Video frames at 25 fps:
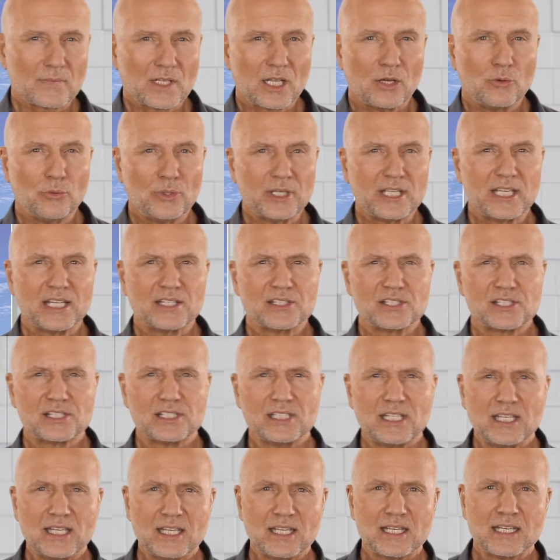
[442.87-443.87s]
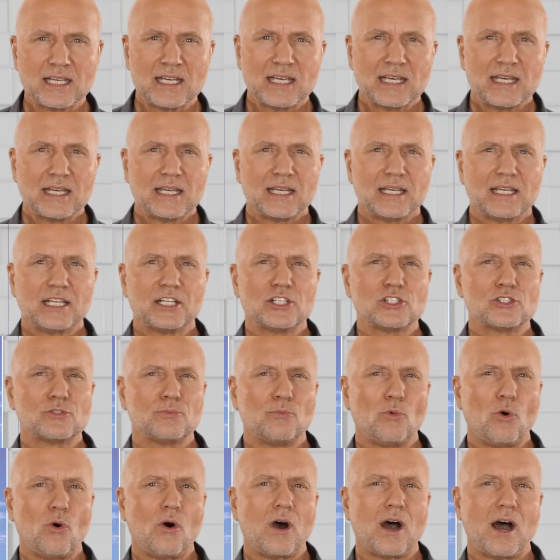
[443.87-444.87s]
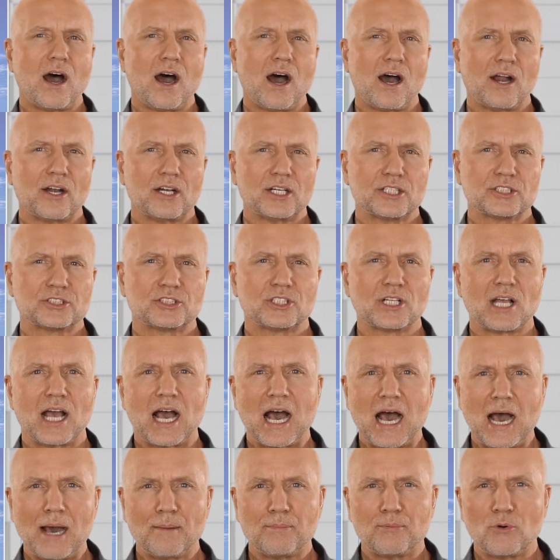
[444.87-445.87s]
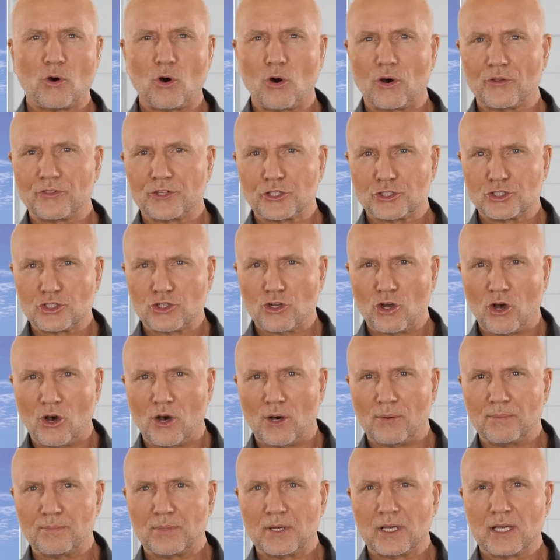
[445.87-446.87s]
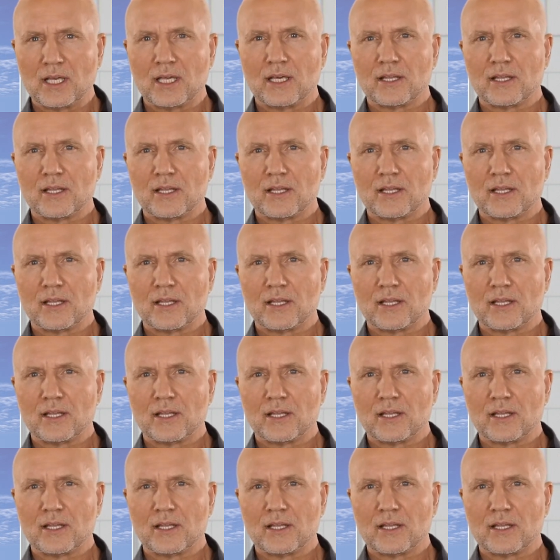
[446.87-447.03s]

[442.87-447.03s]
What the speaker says: We can see it is more arced up on the top